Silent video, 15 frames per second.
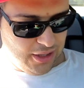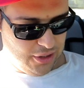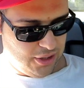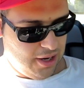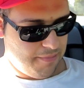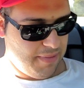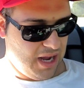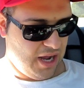
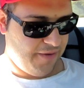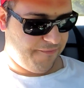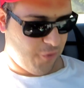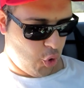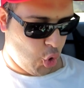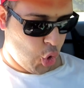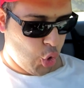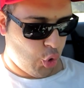Look at my
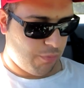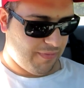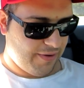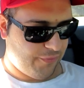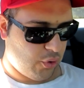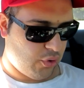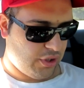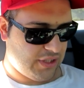phone. My
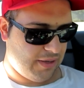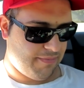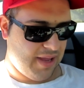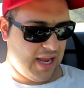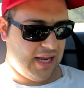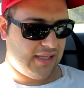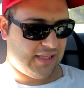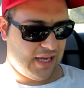phone is
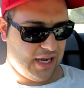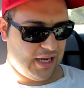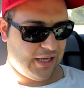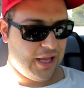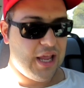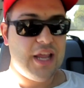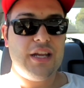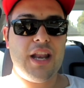
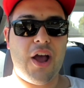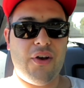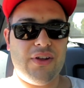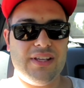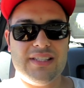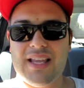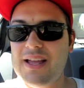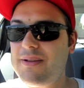amazing. Now
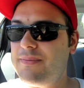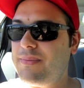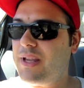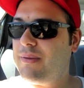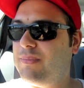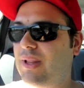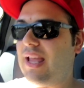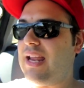I was
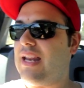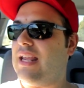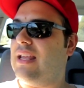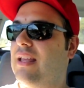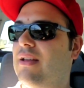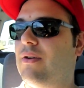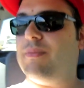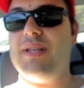
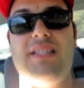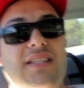complaining, or my